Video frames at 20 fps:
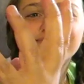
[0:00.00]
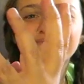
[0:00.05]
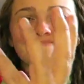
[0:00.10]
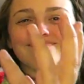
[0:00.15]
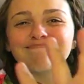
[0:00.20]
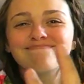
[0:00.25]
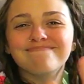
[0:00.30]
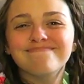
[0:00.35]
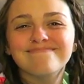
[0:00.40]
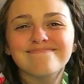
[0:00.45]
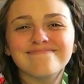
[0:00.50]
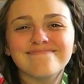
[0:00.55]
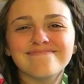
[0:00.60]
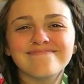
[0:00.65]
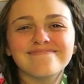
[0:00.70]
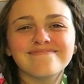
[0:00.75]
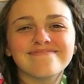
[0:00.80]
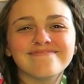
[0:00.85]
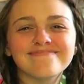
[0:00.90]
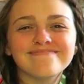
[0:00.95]

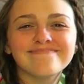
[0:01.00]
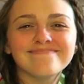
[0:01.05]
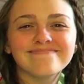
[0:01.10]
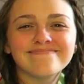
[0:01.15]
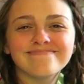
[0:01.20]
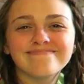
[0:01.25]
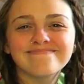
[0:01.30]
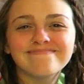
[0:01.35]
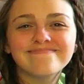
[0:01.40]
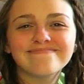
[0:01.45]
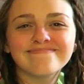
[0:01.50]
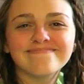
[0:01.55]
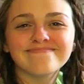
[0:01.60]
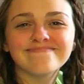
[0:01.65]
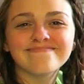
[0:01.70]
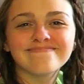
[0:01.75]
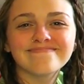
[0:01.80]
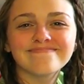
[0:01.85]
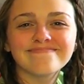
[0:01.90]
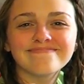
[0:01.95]

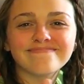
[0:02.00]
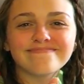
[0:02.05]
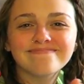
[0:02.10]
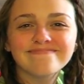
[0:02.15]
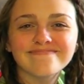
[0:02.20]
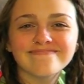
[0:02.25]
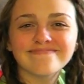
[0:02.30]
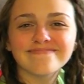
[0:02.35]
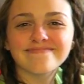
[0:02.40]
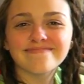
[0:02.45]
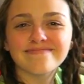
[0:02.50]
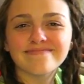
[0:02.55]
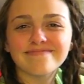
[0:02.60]
(not speaking)